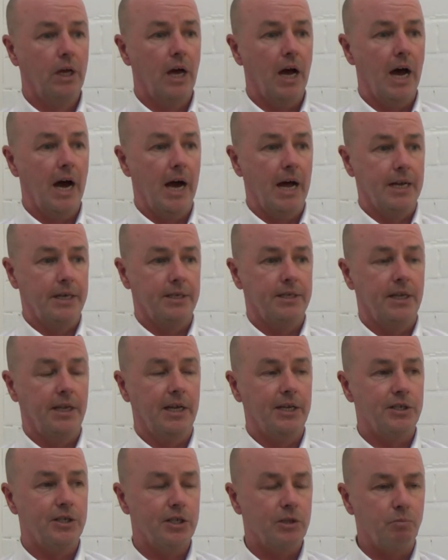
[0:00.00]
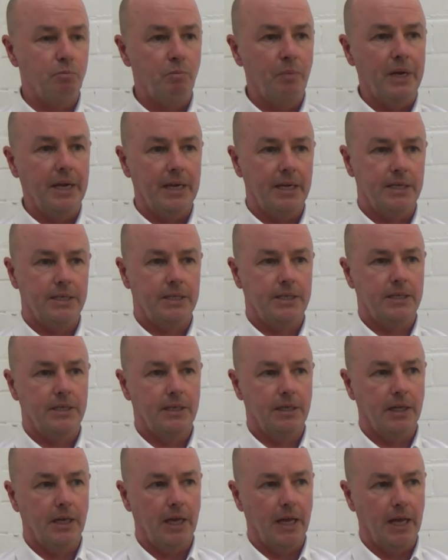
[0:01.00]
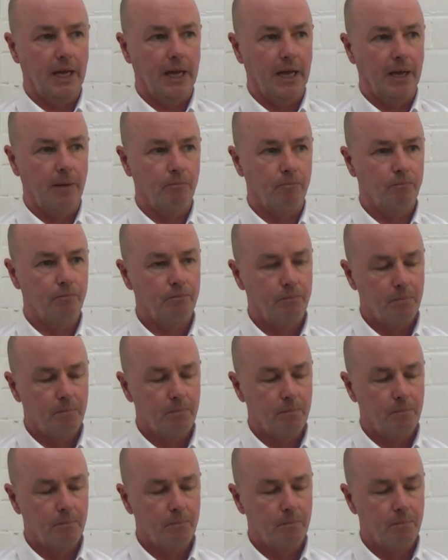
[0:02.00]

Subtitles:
and it just makes that